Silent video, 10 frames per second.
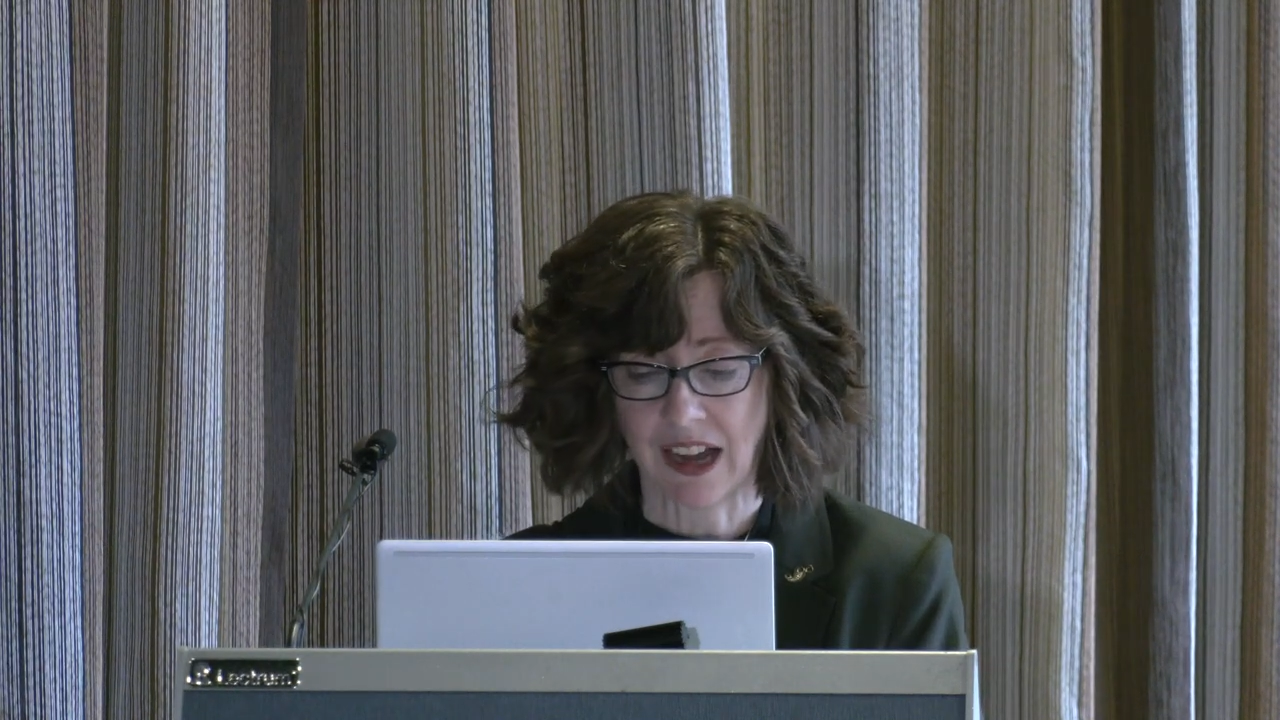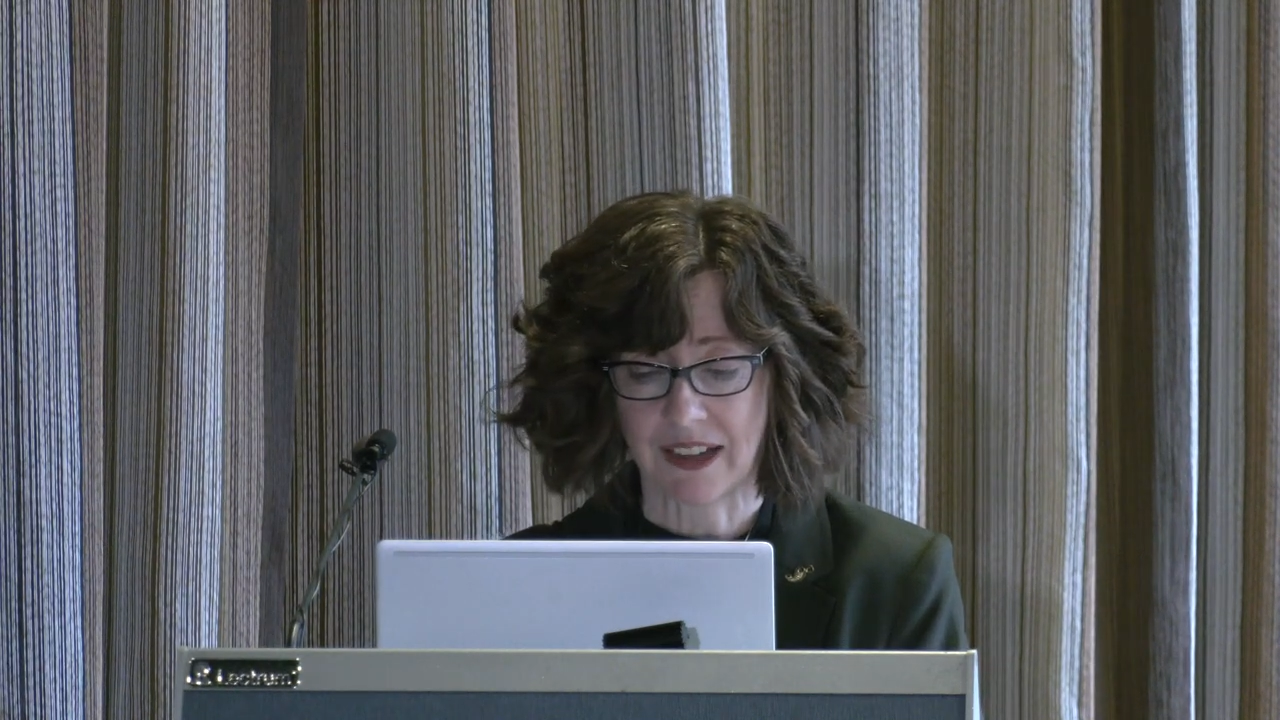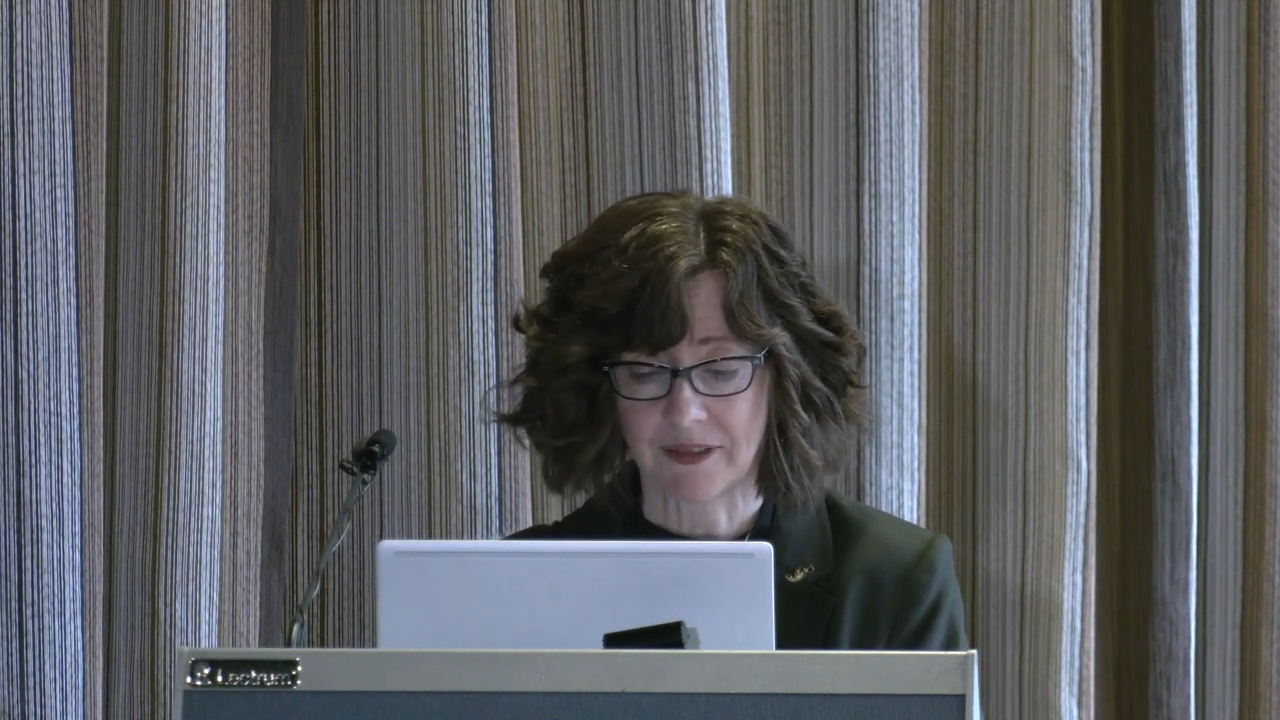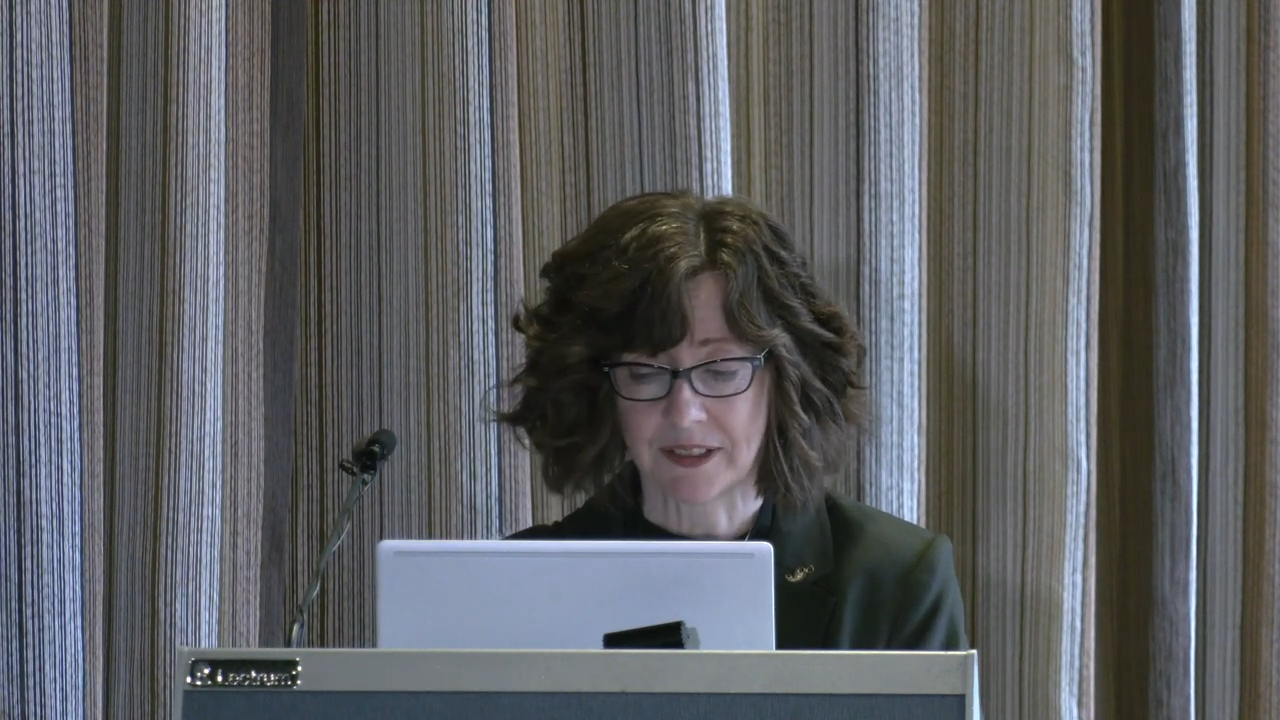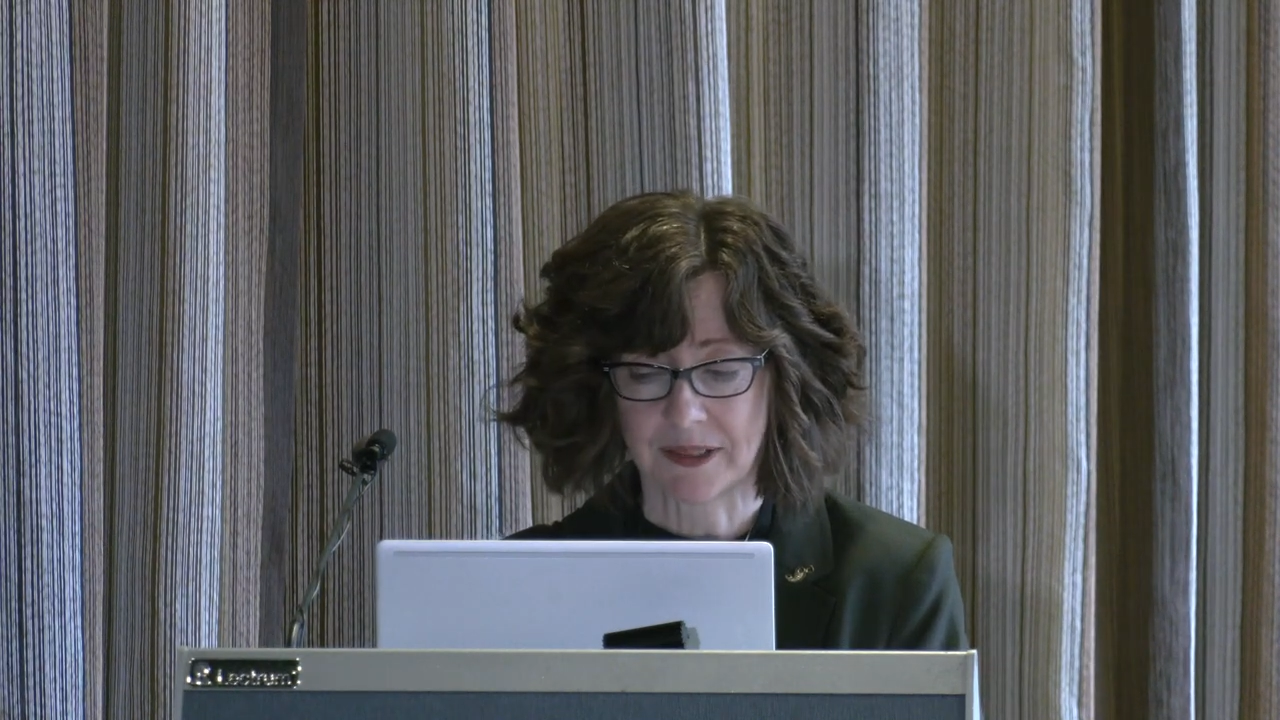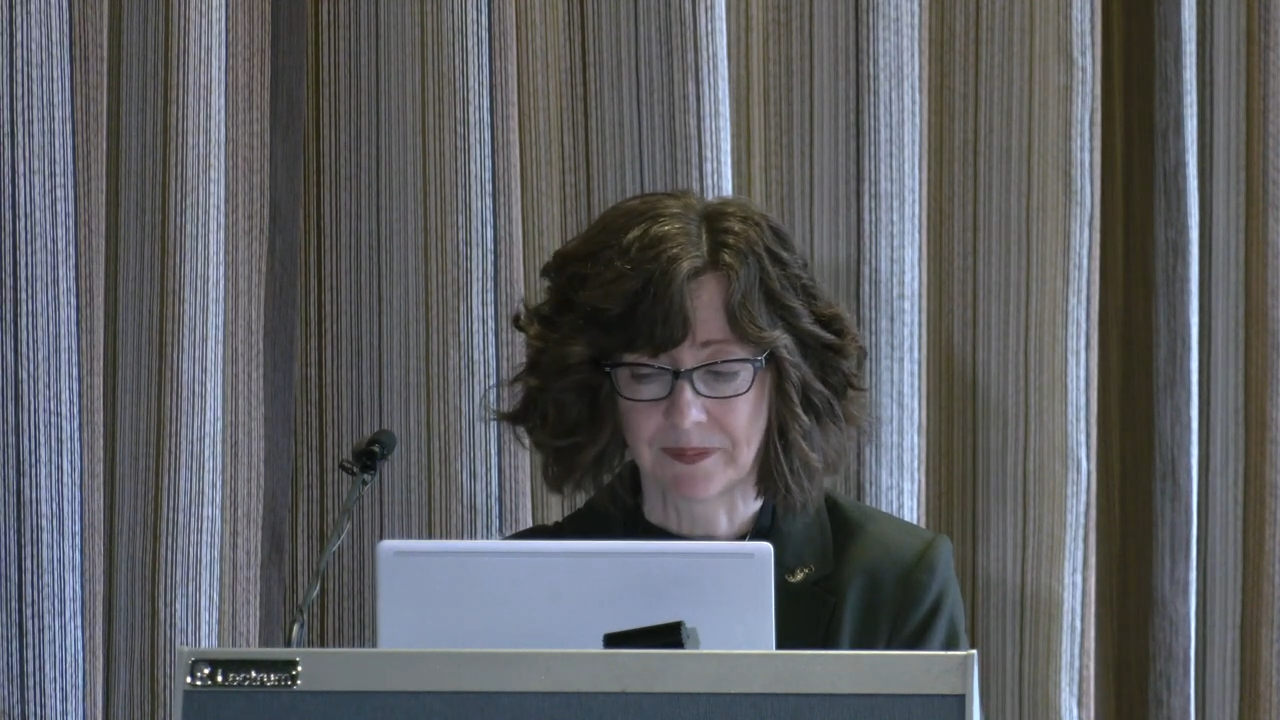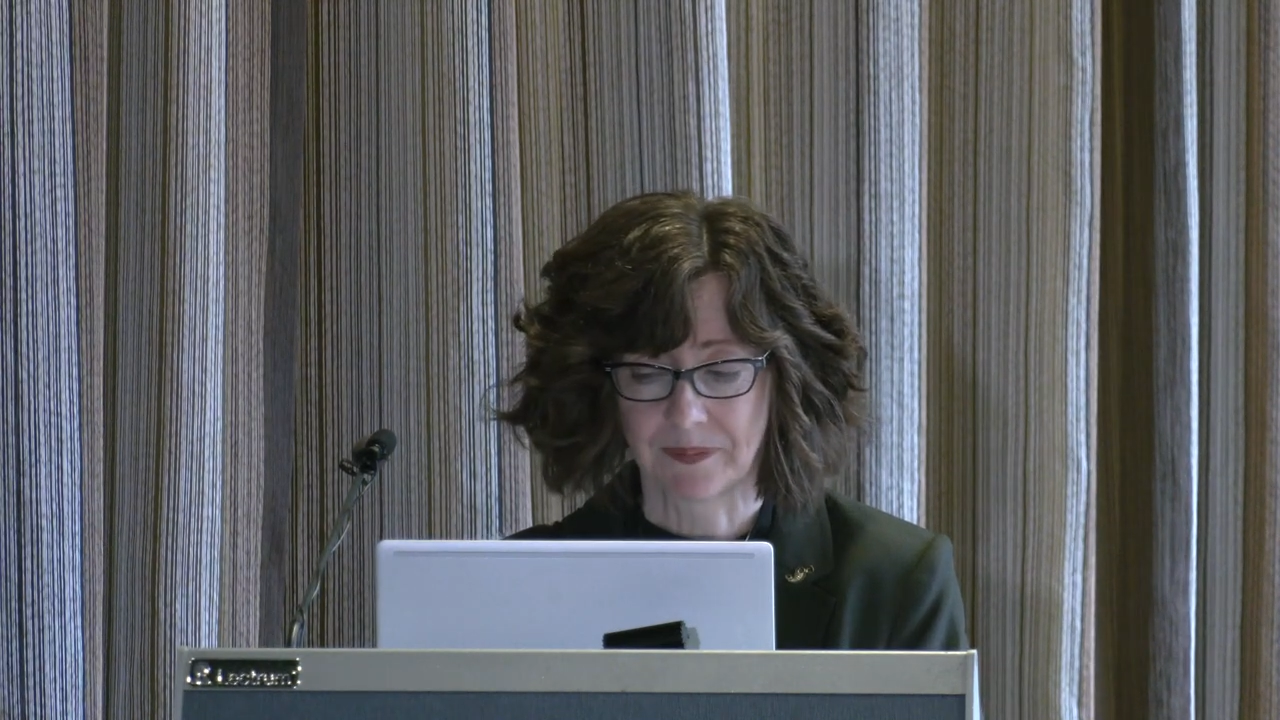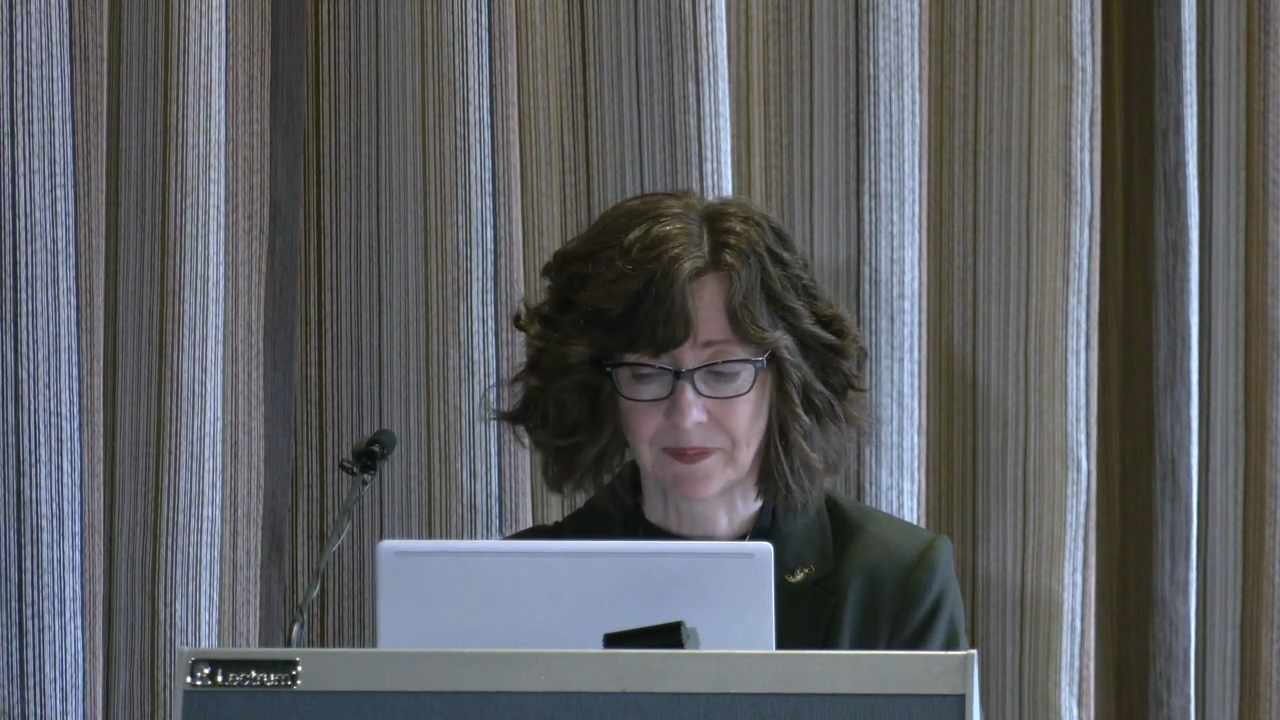lives.